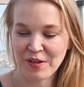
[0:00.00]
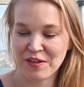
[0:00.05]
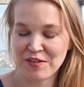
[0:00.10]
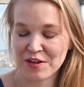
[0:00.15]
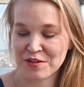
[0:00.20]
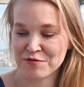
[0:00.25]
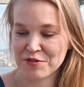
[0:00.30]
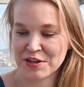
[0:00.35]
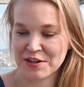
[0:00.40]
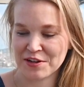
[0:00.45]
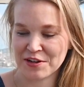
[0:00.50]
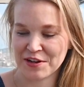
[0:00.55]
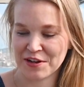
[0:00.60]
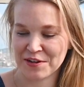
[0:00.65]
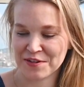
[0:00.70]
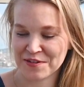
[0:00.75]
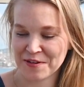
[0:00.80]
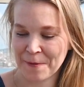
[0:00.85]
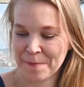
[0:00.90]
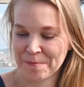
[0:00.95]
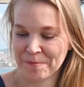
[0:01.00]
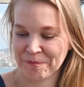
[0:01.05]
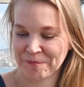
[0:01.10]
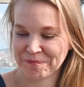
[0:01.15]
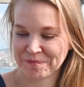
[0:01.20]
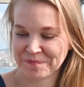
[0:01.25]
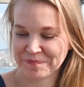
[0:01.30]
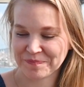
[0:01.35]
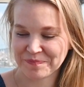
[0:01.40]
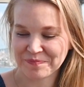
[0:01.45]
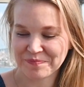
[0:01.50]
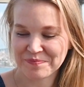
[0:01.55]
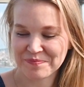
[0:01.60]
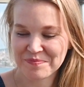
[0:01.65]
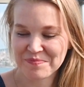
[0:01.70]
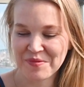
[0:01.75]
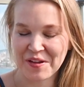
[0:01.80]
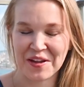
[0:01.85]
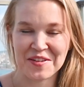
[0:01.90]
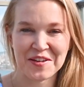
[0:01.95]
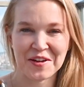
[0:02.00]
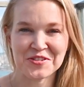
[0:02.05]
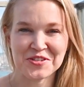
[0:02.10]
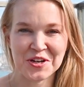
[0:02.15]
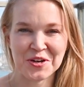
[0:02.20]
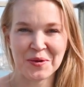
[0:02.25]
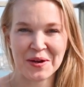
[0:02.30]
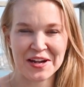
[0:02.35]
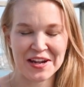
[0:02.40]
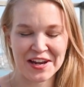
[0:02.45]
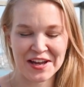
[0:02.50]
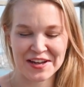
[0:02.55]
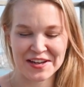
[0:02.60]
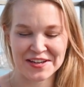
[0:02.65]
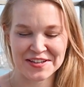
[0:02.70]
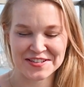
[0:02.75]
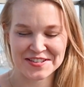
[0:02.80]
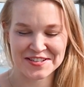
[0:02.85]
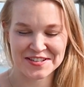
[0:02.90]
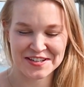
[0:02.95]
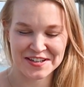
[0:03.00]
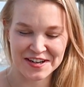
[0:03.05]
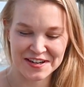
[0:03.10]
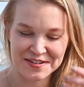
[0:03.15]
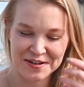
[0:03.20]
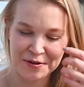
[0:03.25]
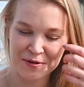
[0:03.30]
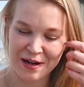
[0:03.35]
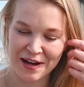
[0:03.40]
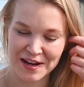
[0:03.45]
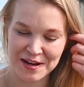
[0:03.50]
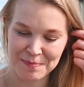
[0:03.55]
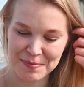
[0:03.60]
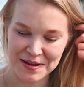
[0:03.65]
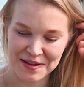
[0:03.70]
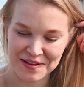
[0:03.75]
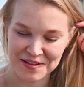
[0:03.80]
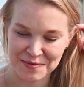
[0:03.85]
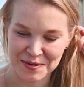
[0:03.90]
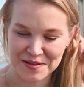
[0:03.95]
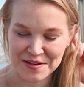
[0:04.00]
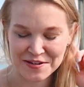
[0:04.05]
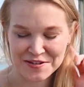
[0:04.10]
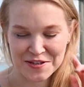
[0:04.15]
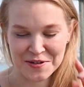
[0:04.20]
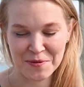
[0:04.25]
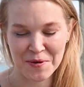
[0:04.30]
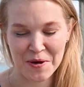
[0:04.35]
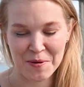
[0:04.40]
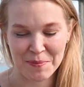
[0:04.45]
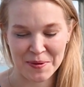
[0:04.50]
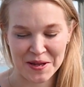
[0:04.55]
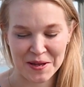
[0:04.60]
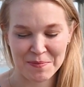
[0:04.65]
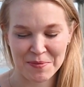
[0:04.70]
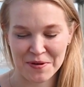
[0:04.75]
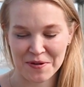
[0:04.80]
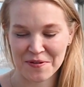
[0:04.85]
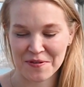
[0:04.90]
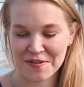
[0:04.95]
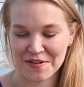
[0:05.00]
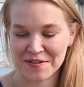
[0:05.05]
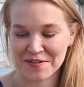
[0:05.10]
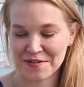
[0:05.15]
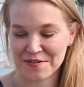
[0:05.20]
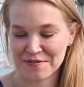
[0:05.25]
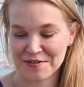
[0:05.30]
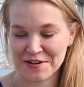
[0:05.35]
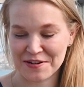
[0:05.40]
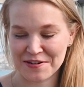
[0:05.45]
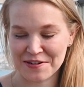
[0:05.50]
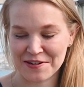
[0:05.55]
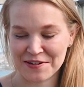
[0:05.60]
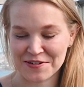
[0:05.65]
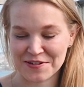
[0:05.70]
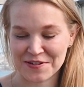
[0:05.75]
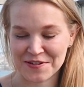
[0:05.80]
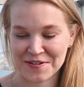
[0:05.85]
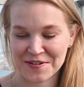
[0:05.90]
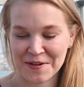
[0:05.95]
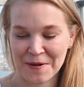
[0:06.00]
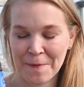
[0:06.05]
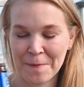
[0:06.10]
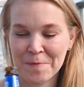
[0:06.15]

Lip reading: That's really nice. It's actually quite light. I don't like beers when they're too hoppy, but this is really delicious.